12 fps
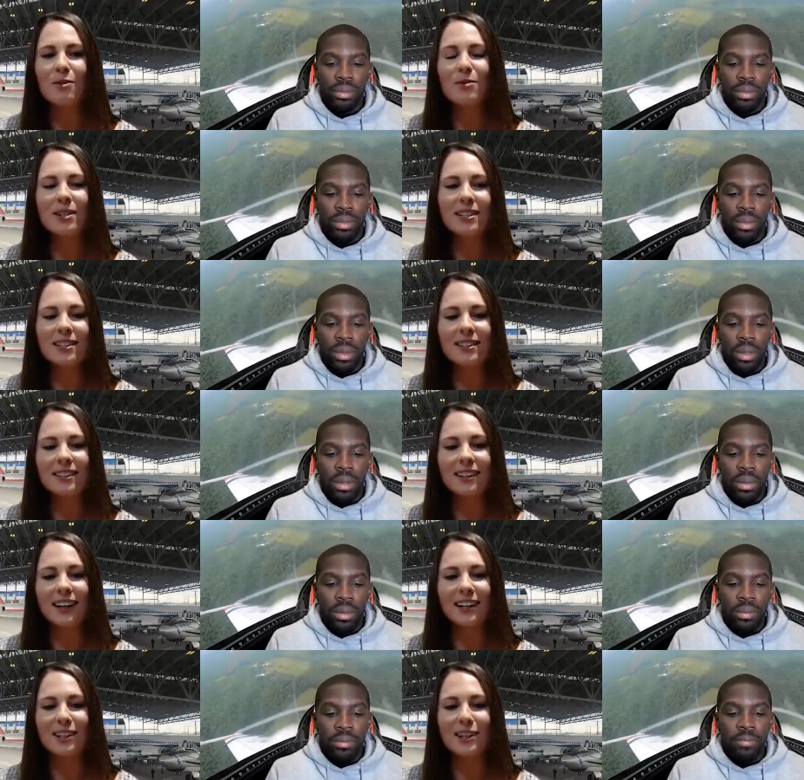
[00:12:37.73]
Speaker 1: was
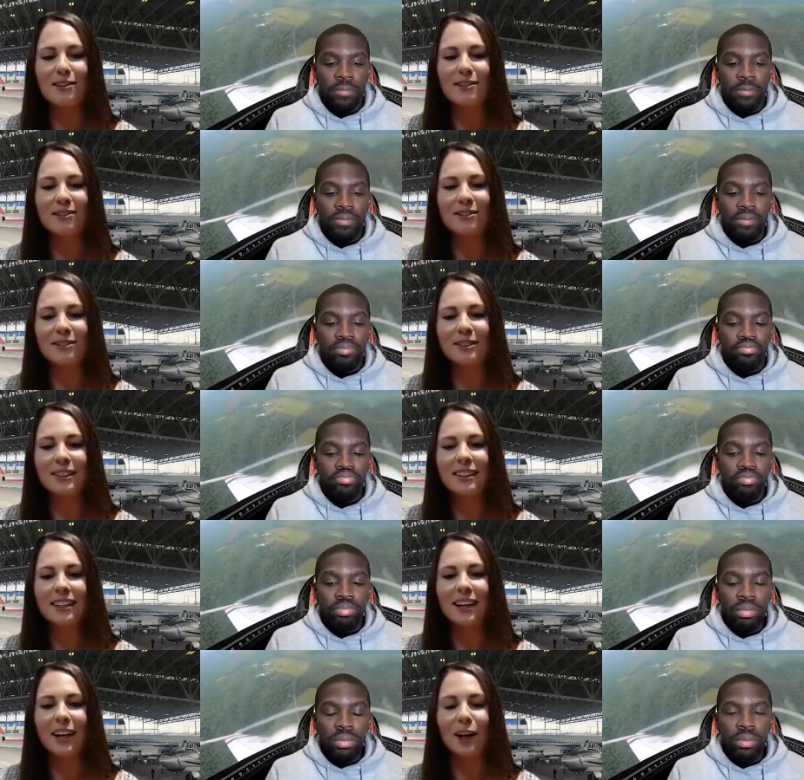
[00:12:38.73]
kind of
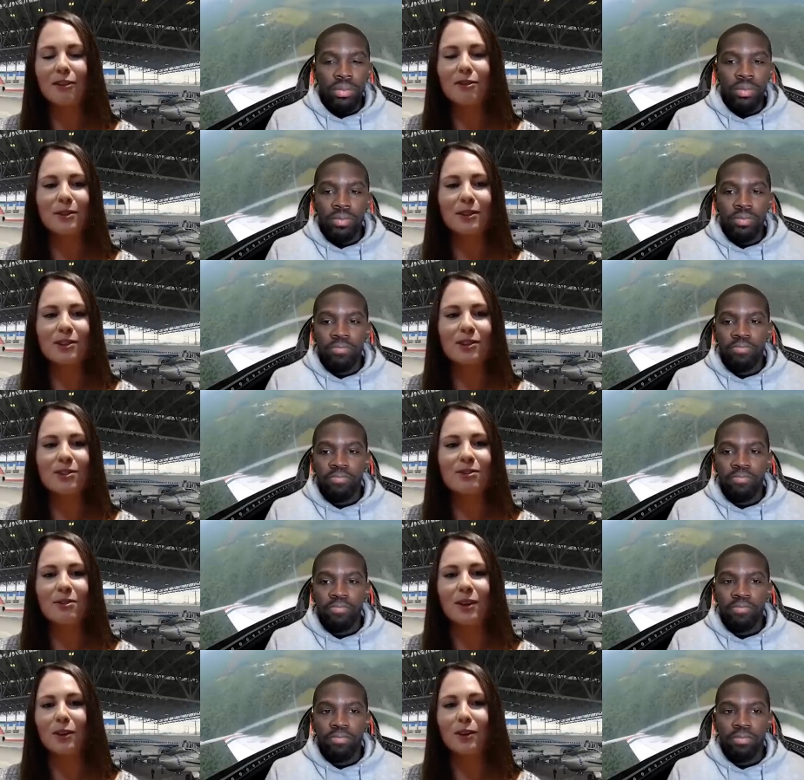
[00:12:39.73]
Air Force
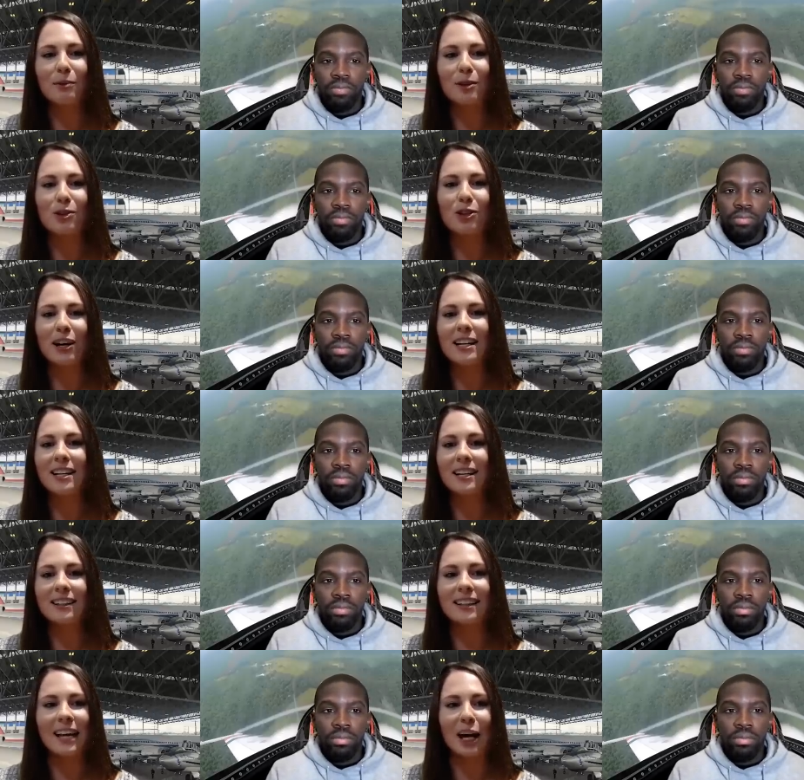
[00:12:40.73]
Thunderbird
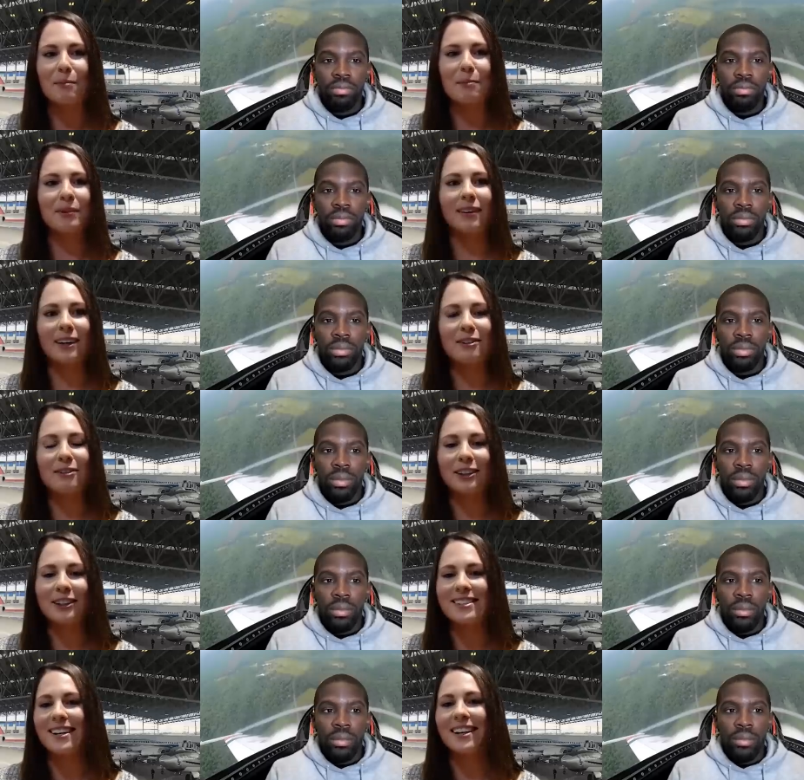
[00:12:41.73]
training camp like for a
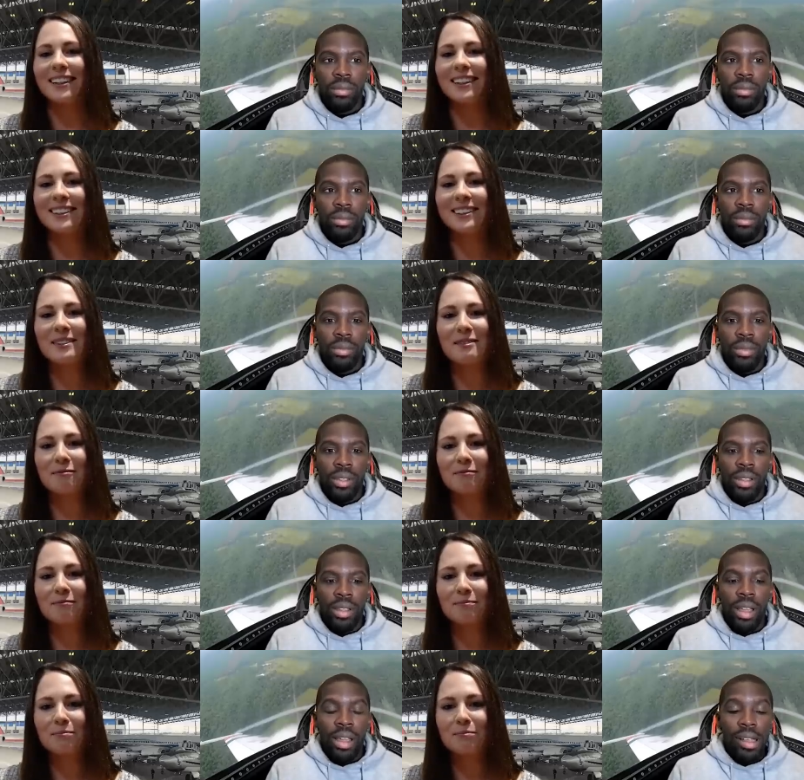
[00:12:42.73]
day?
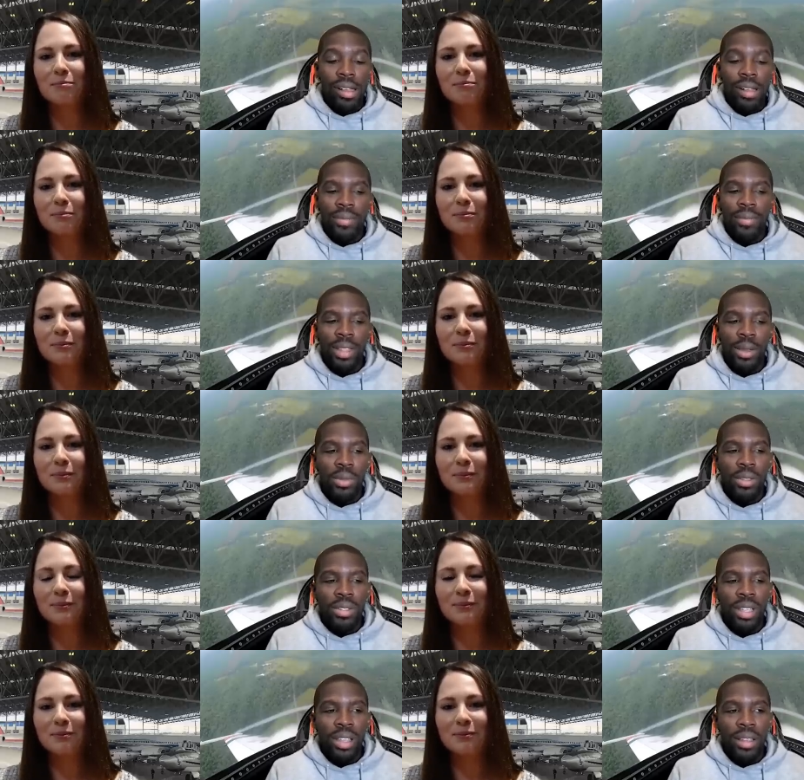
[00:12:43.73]
Speaker 2: Uh, it
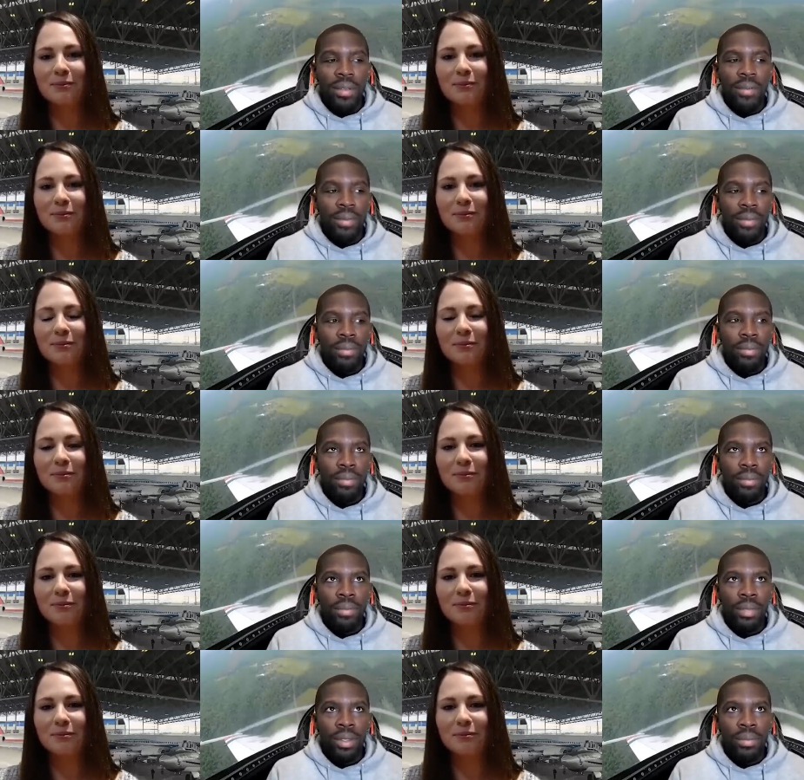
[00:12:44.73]
was uh,
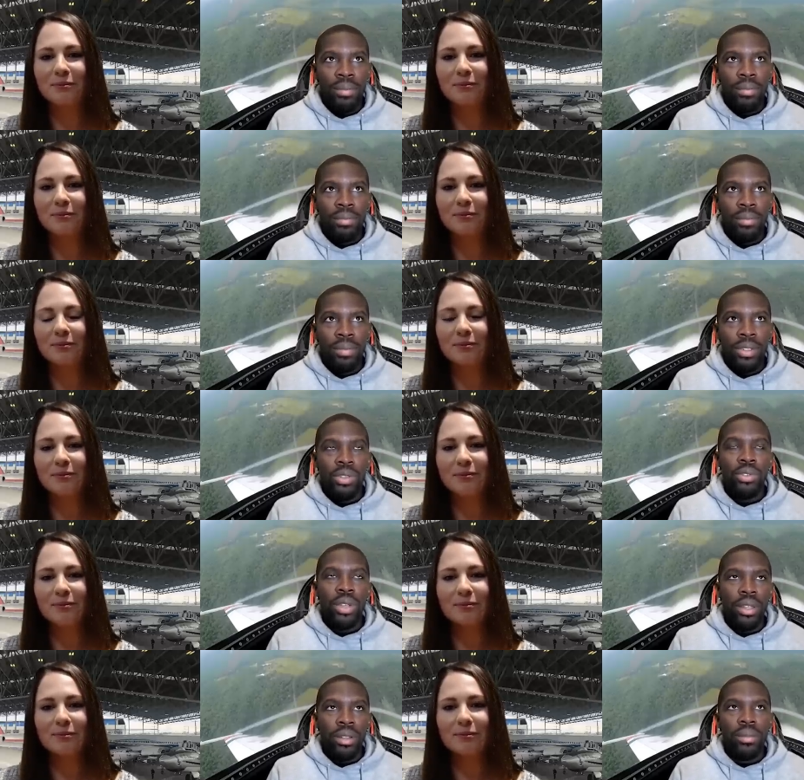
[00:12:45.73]

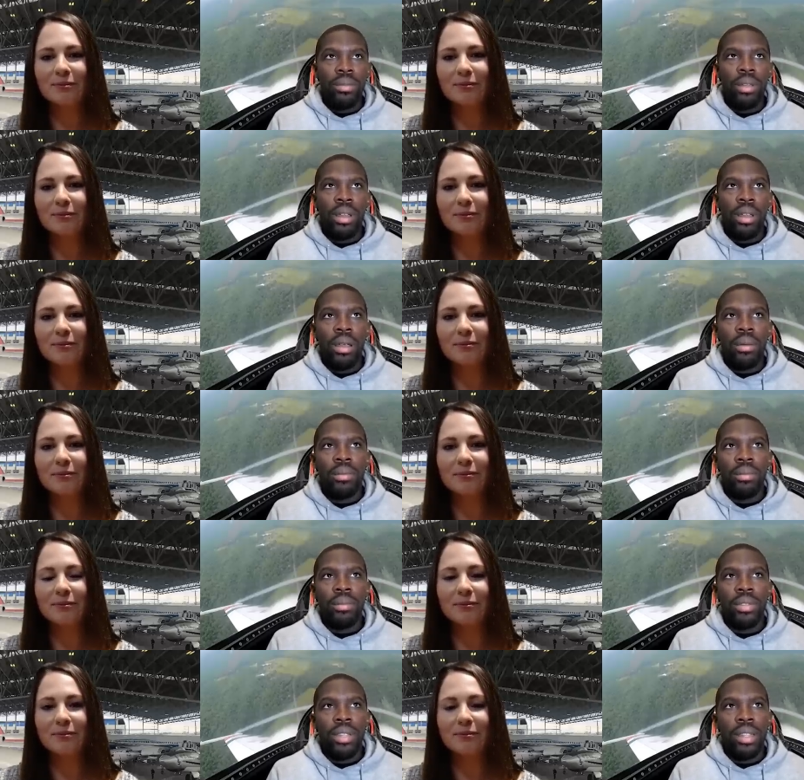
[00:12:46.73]
surreal. Um,
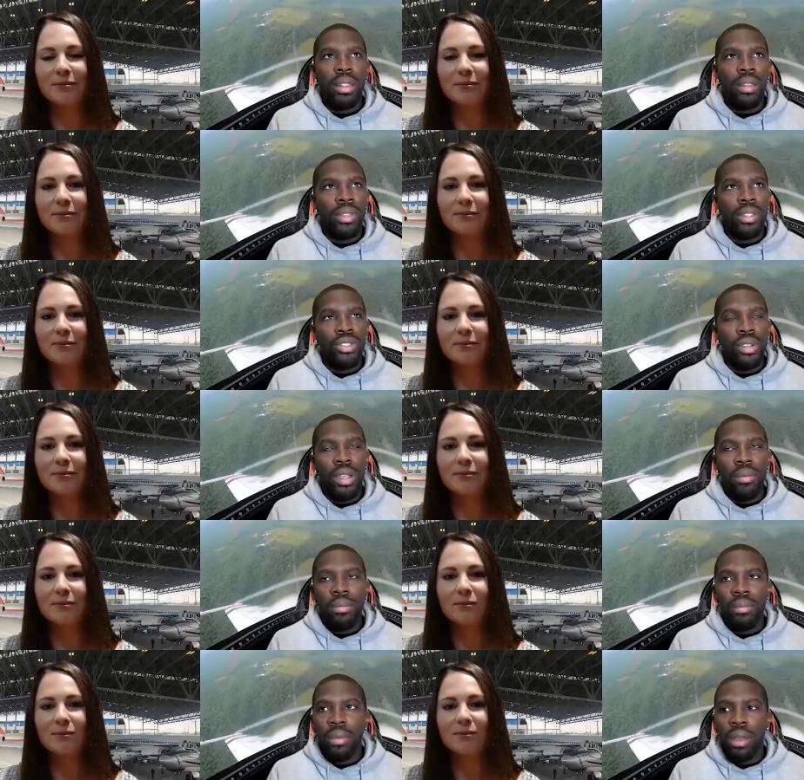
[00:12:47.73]
it's like living a
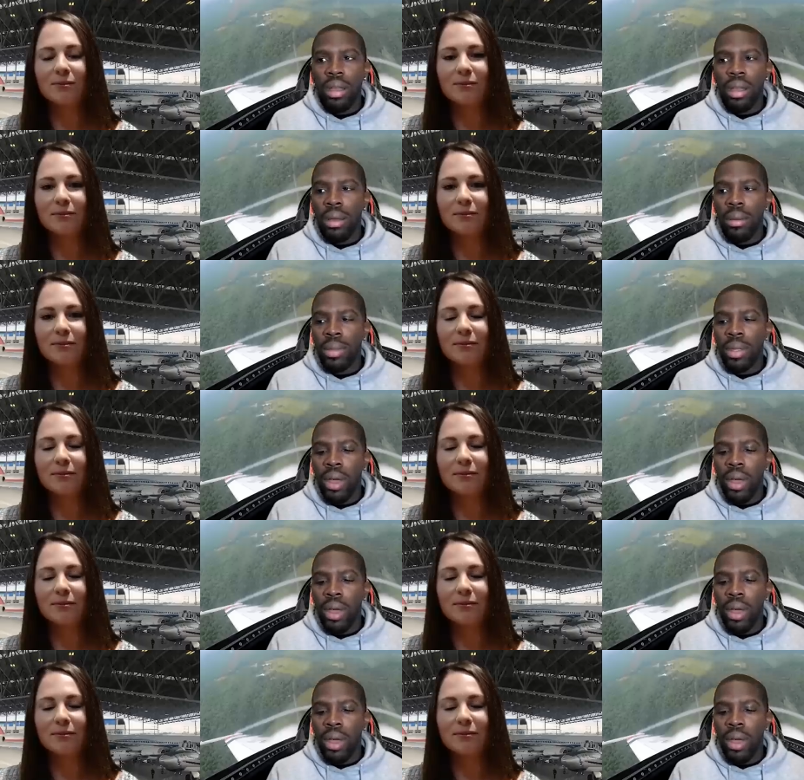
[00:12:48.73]
dream. Um, you know,